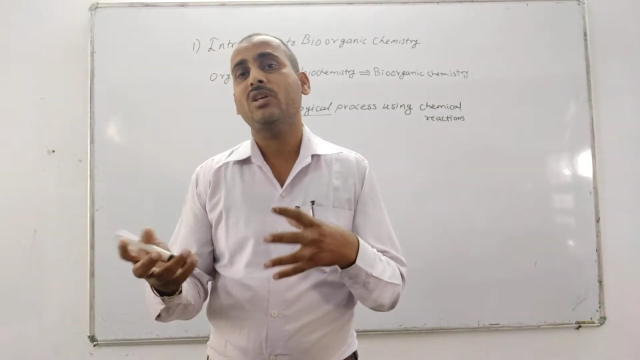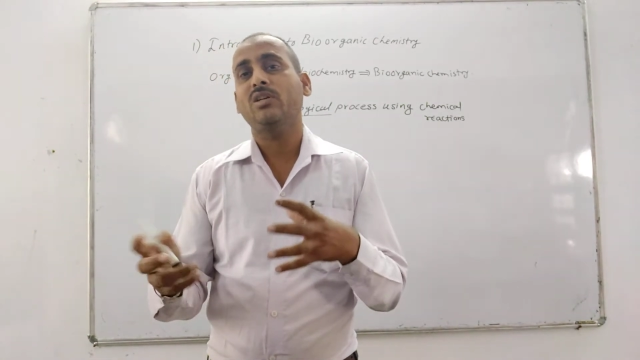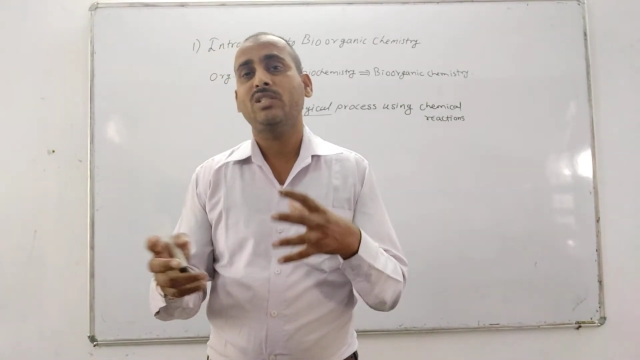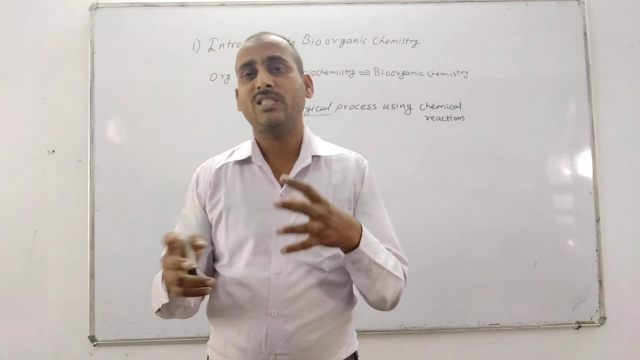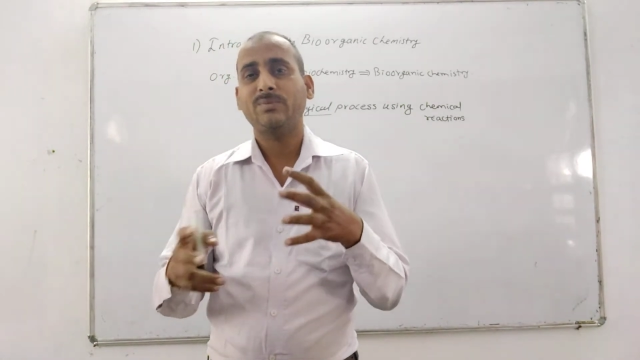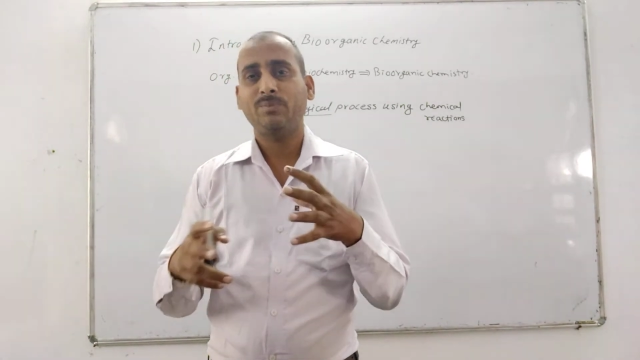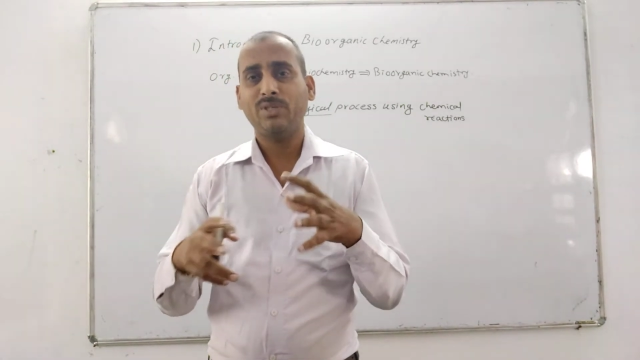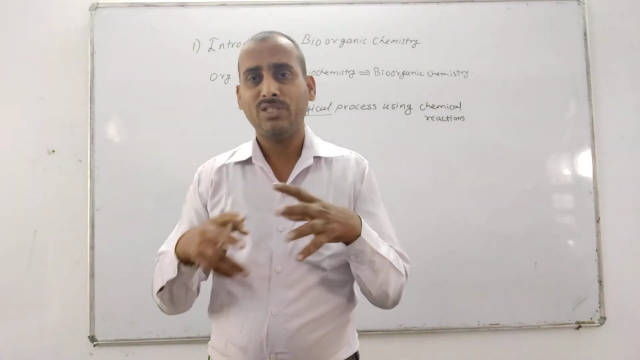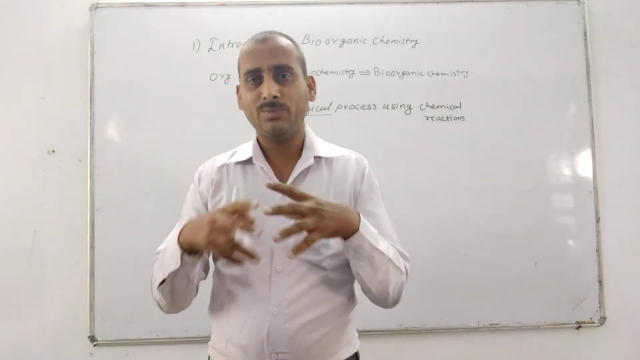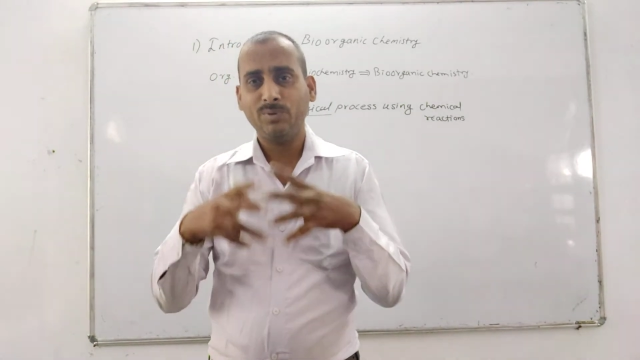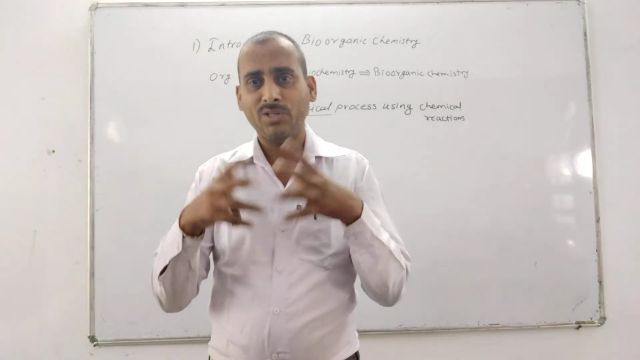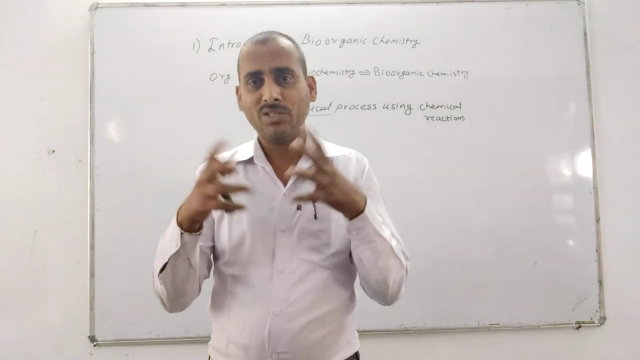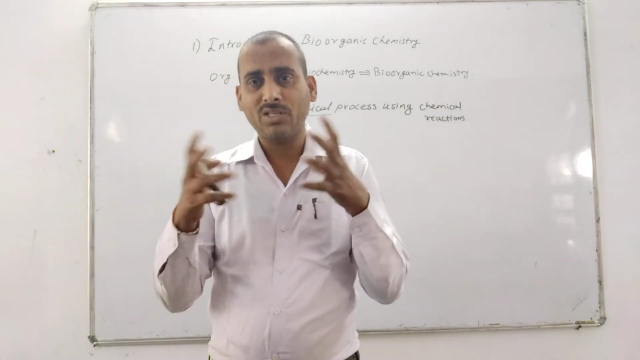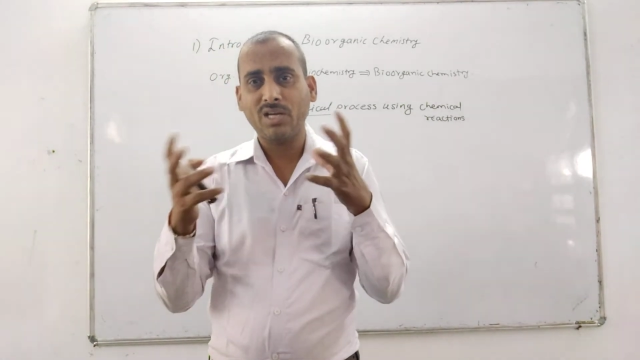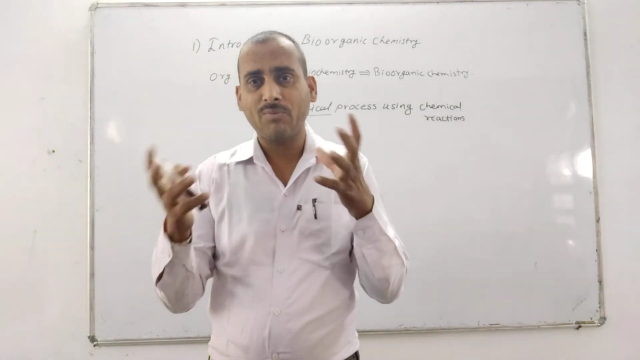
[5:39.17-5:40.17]

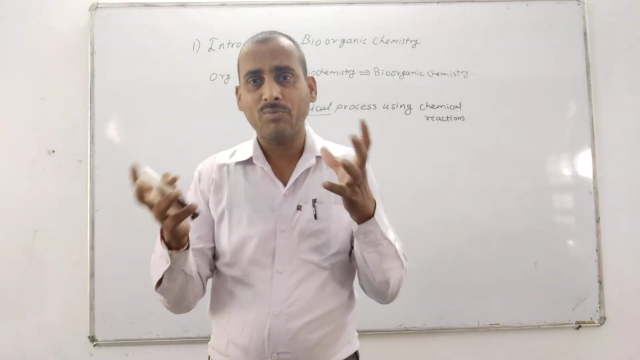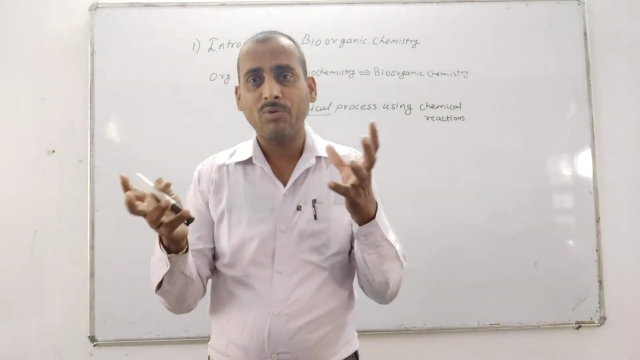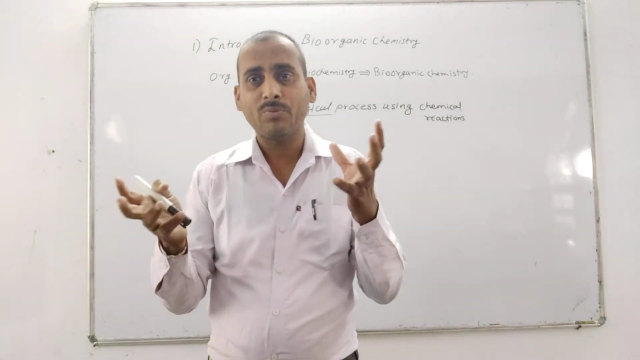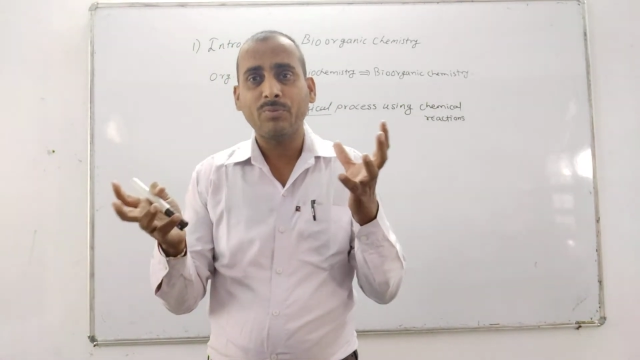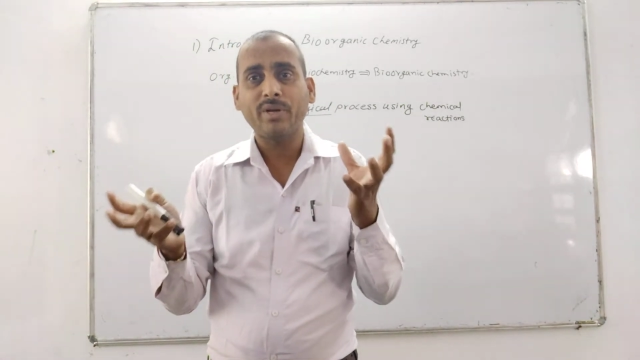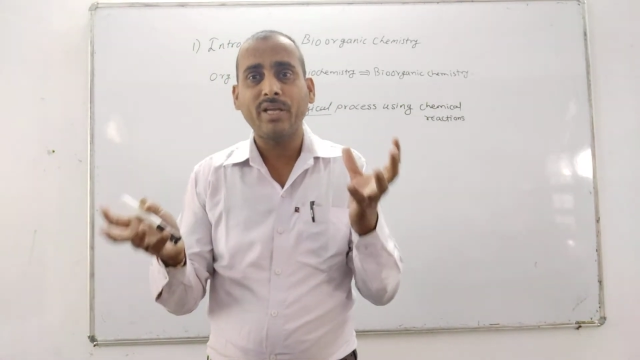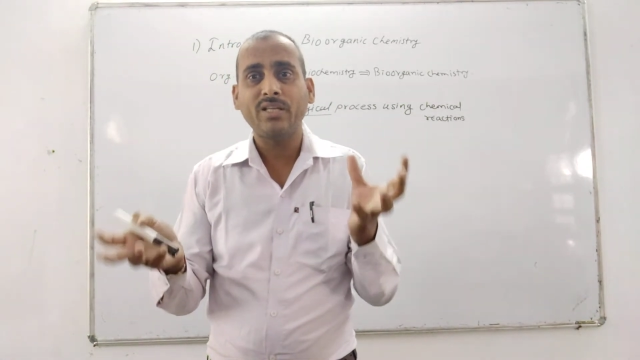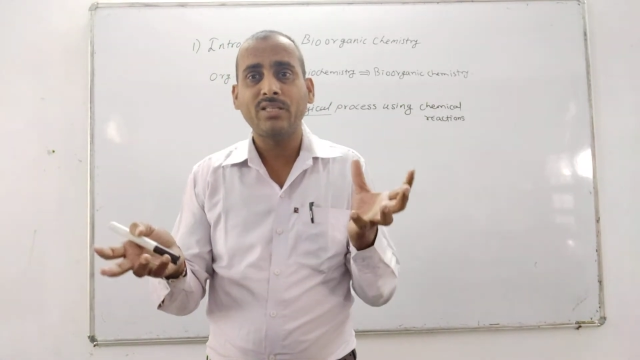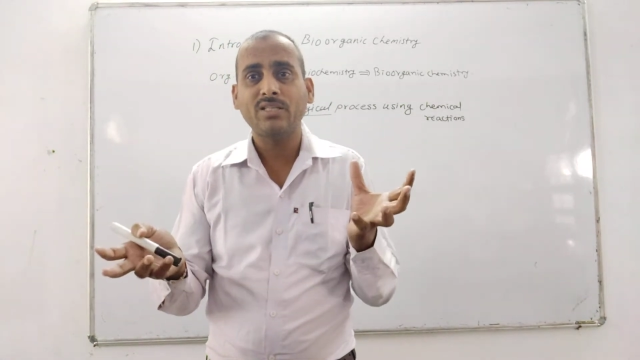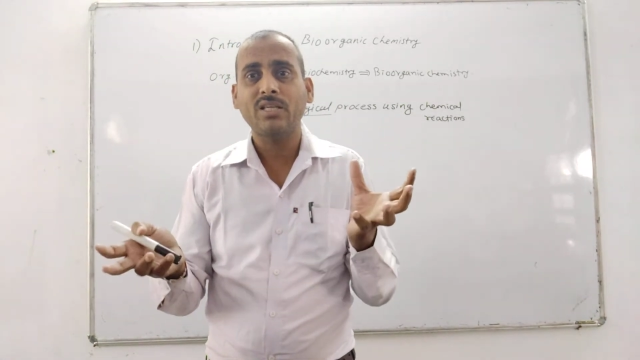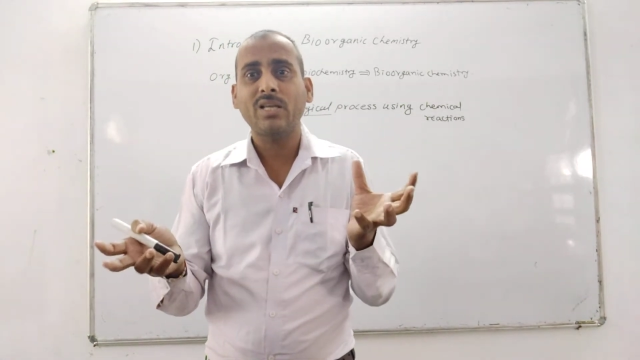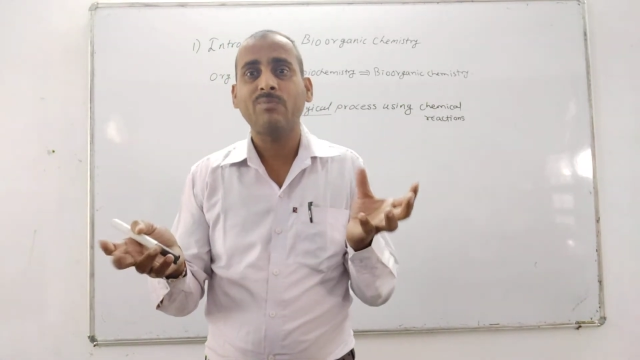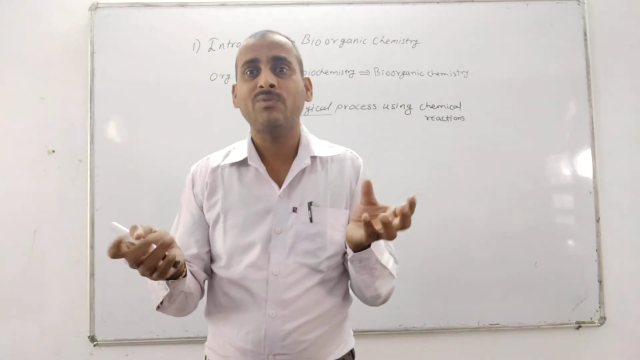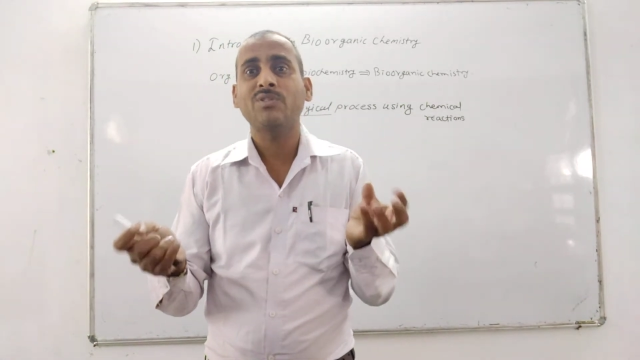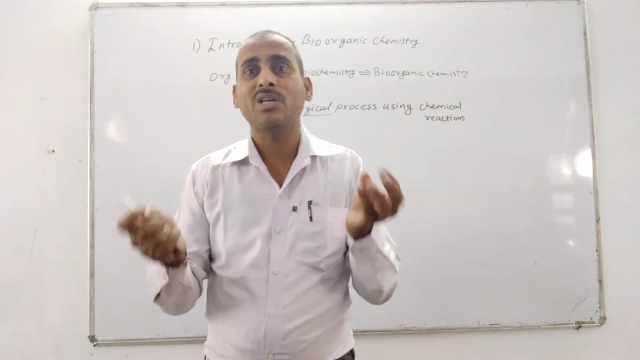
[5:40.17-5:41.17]
specific type of
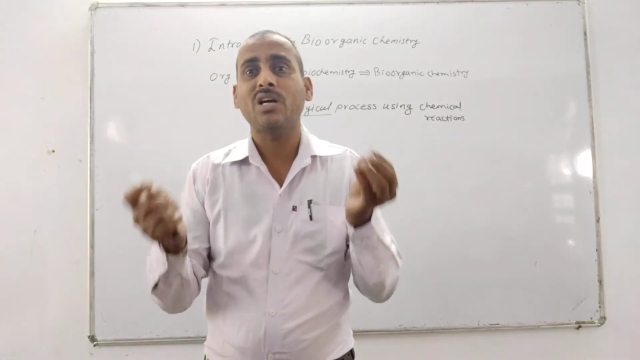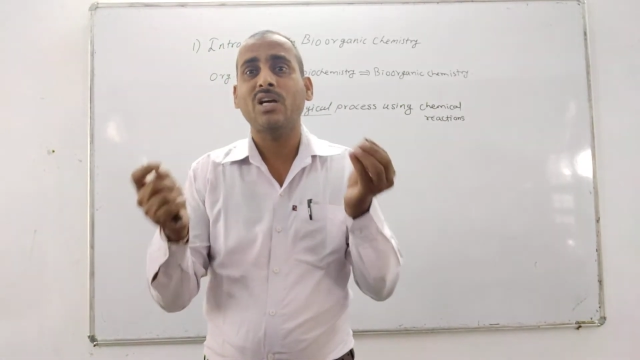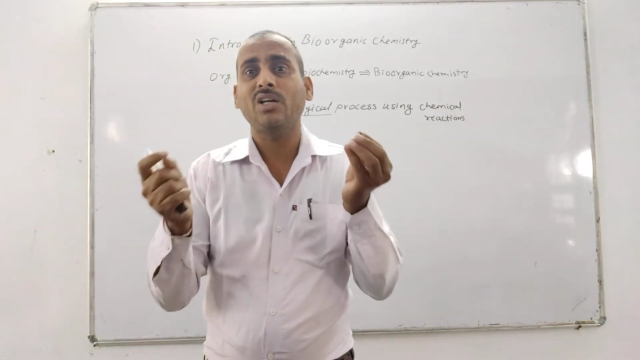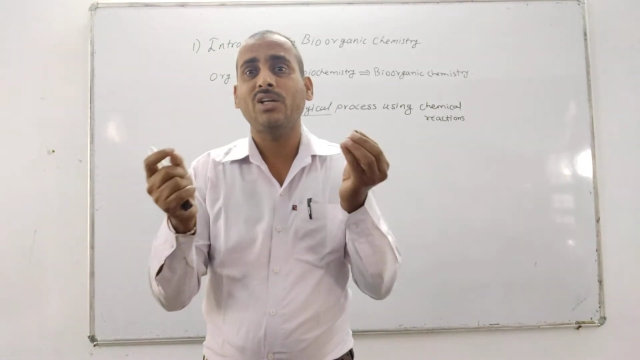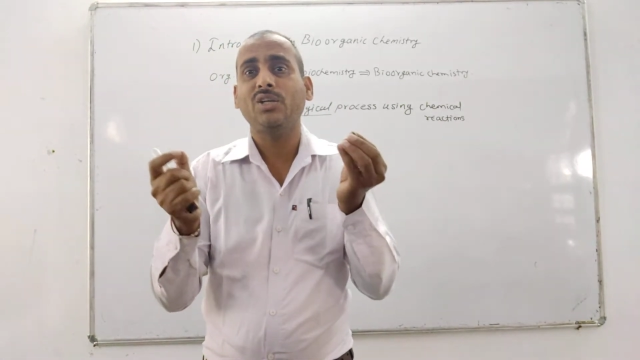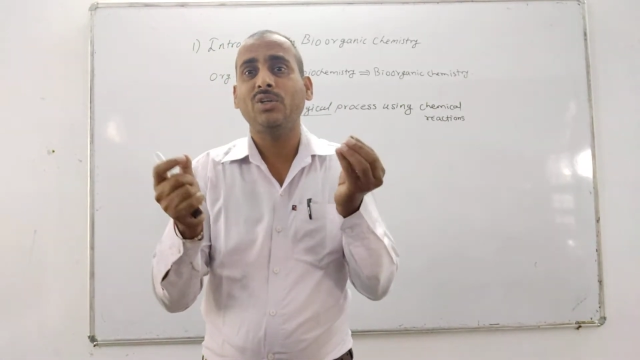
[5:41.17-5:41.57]
enzymes are